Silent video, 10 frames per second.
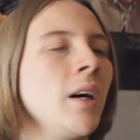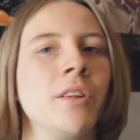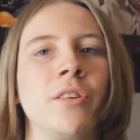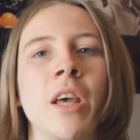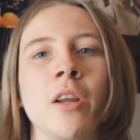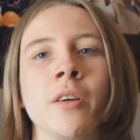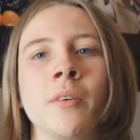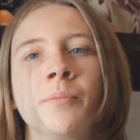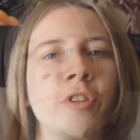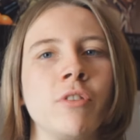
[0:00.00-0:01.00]
uh, setting
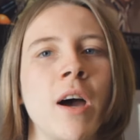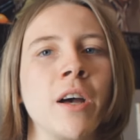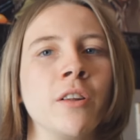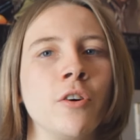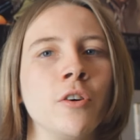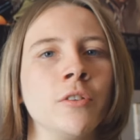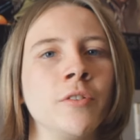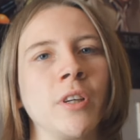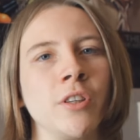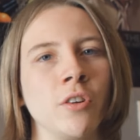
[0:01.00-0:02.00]
the trial
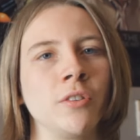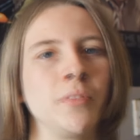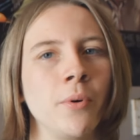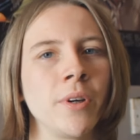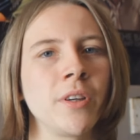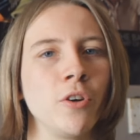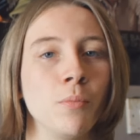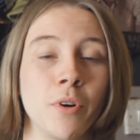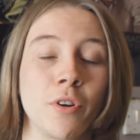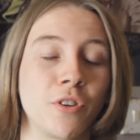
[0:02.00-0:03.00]
of a young boy who
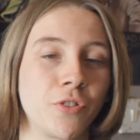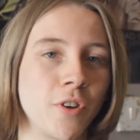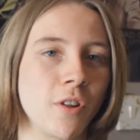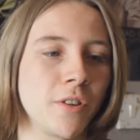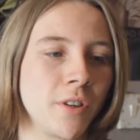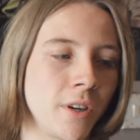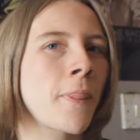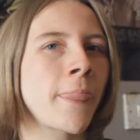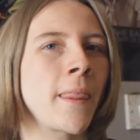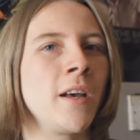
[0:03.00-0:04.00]
murdered his father.
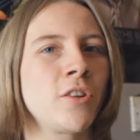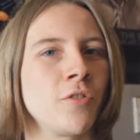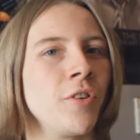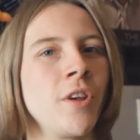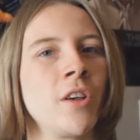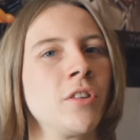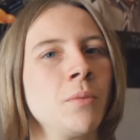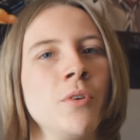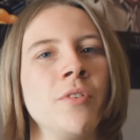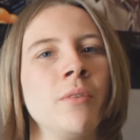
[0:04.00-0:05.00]
It's a
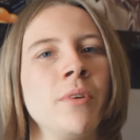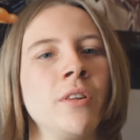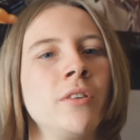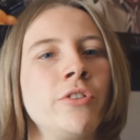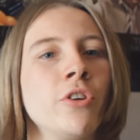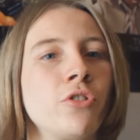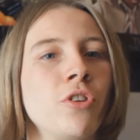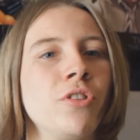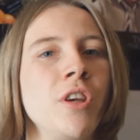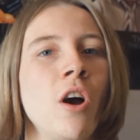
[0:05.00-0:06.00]
fantastic movie. I mean, just
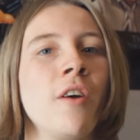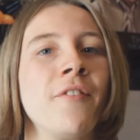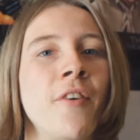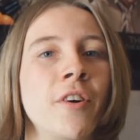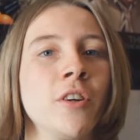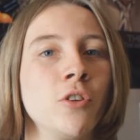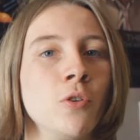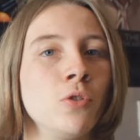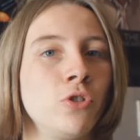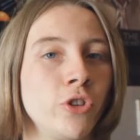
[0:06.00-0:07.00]
to see how far it
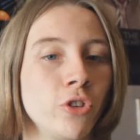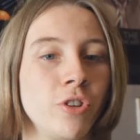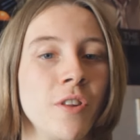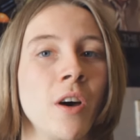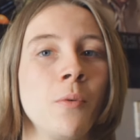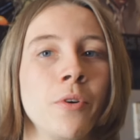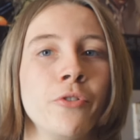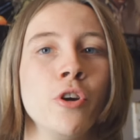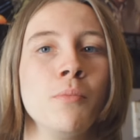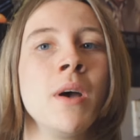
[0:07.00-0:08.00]
goes just in that
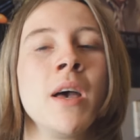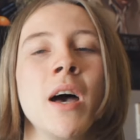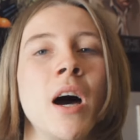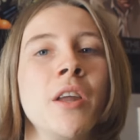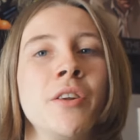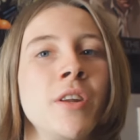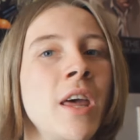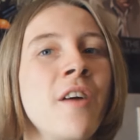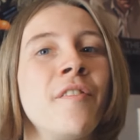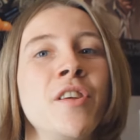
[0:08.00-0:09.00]
one room, and
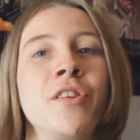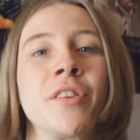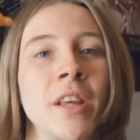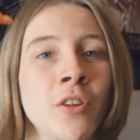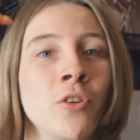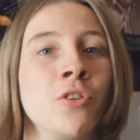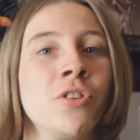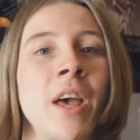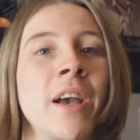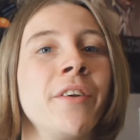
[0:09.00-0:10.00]
every single
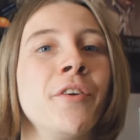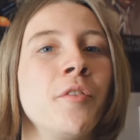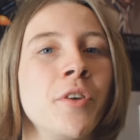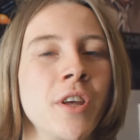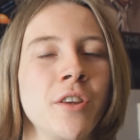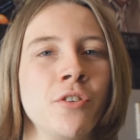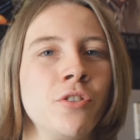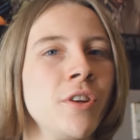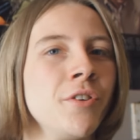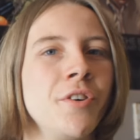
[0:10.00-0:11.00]
second of it
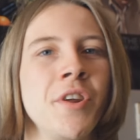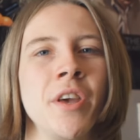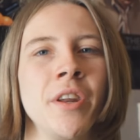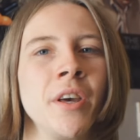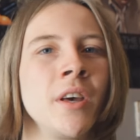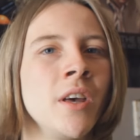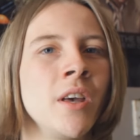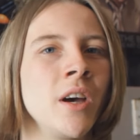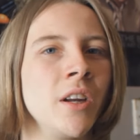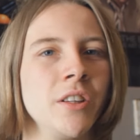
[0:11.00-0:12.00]
is entertaining
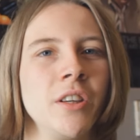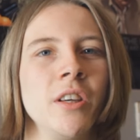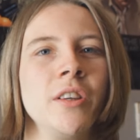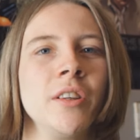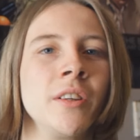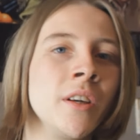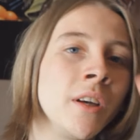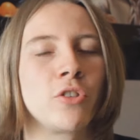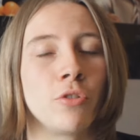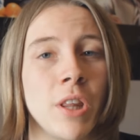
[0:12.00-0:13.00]
and engaging.
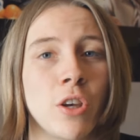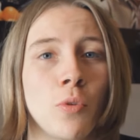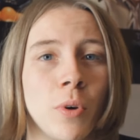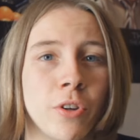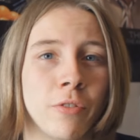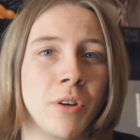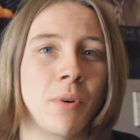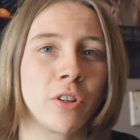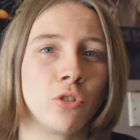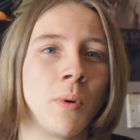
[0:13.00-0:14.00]
It's a really good one to
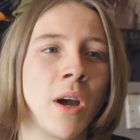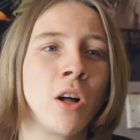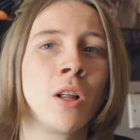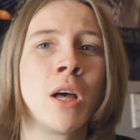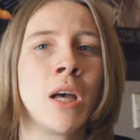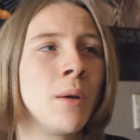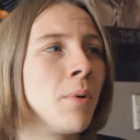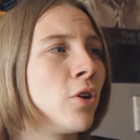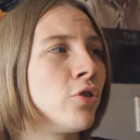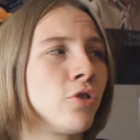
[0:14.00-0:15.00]
rewatch as well
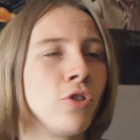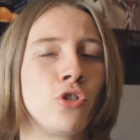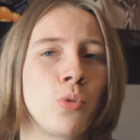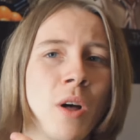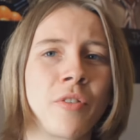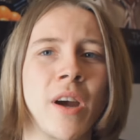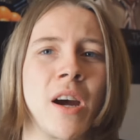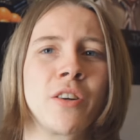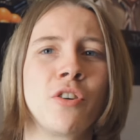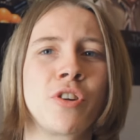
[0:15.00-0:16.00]
because there's 12
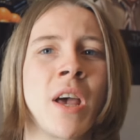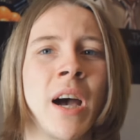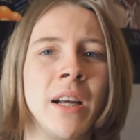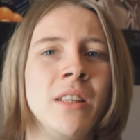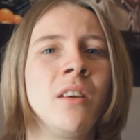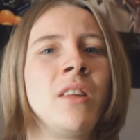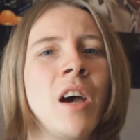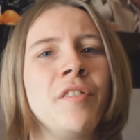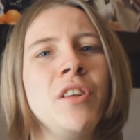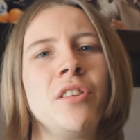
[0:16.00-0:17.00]
characters and you can
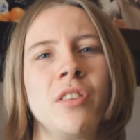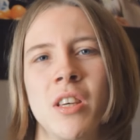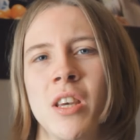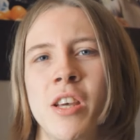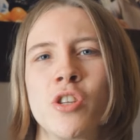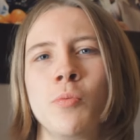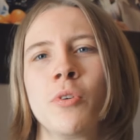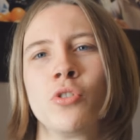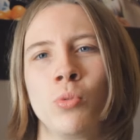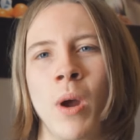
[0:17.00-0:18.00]
definitely see each
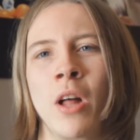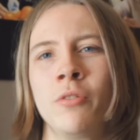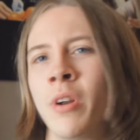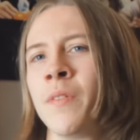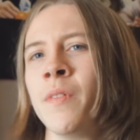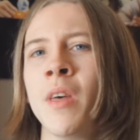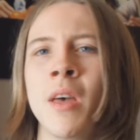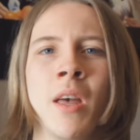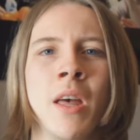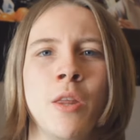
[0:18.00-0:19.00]
one is well written.
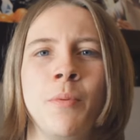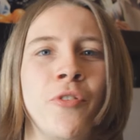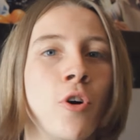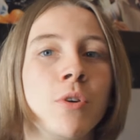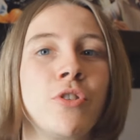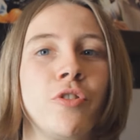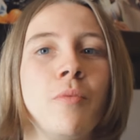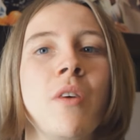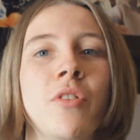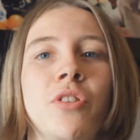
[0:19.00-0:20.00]
The performances
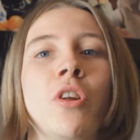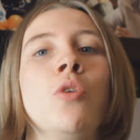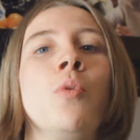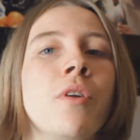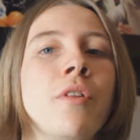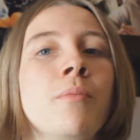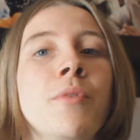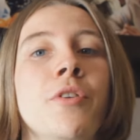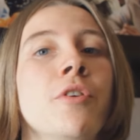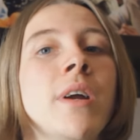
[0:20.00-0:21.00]
from every single one of them,
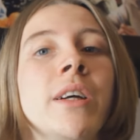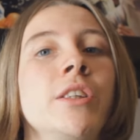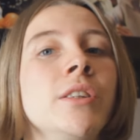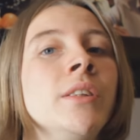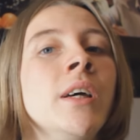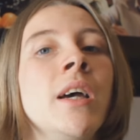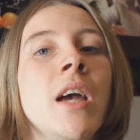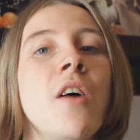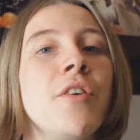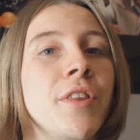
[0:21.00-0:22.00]
the direction,
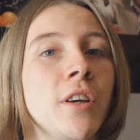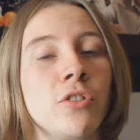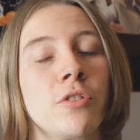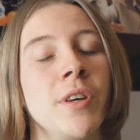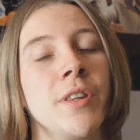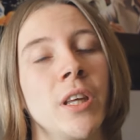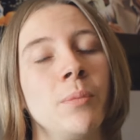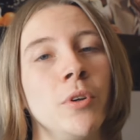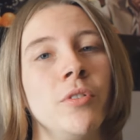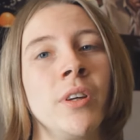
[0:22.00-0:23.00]
everything is great in
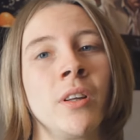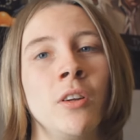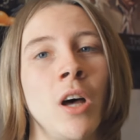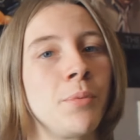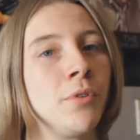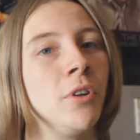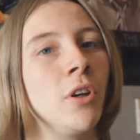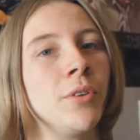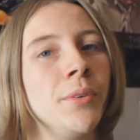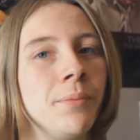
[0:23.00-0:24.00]
that movie. Absolutely
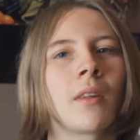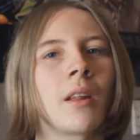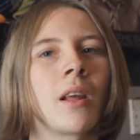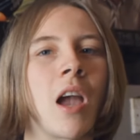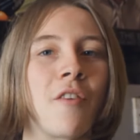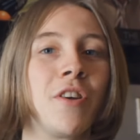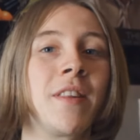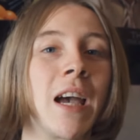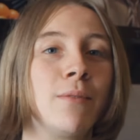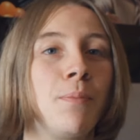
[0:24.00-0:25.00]
love it. Every
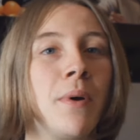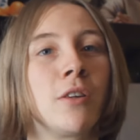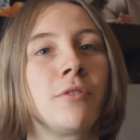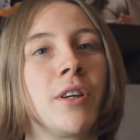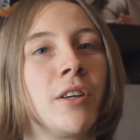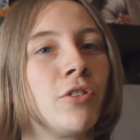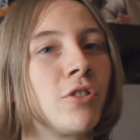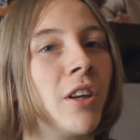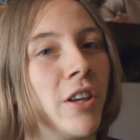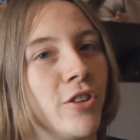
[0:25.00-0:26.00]
time a bell
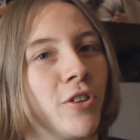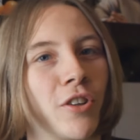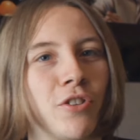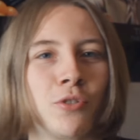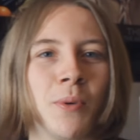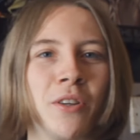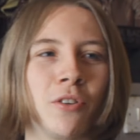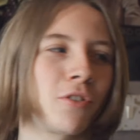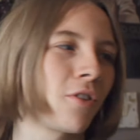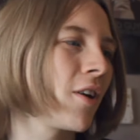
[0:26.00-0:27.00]
rings, an angel gets its wings.